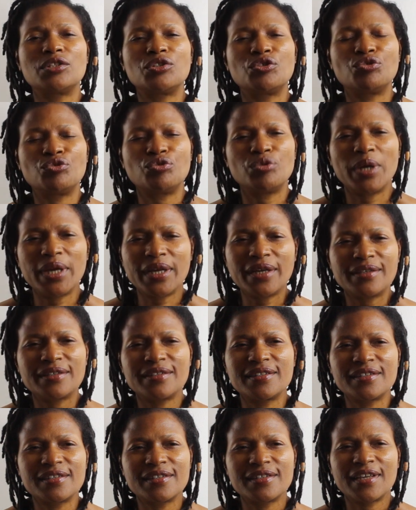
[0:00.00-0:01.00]

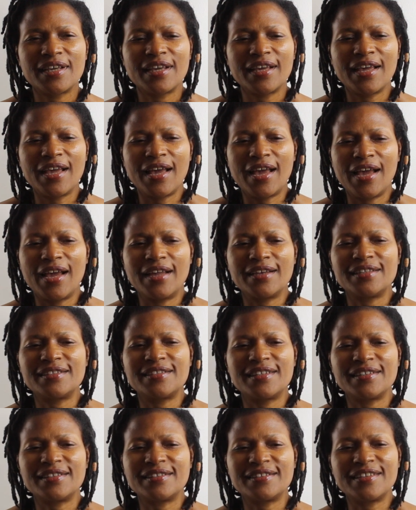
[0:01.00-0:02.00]
straight, and
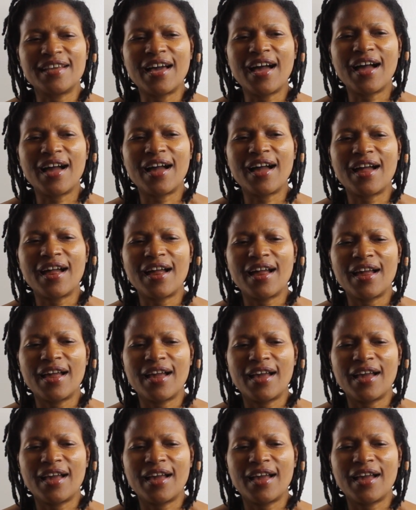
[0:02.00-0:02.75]
it's in that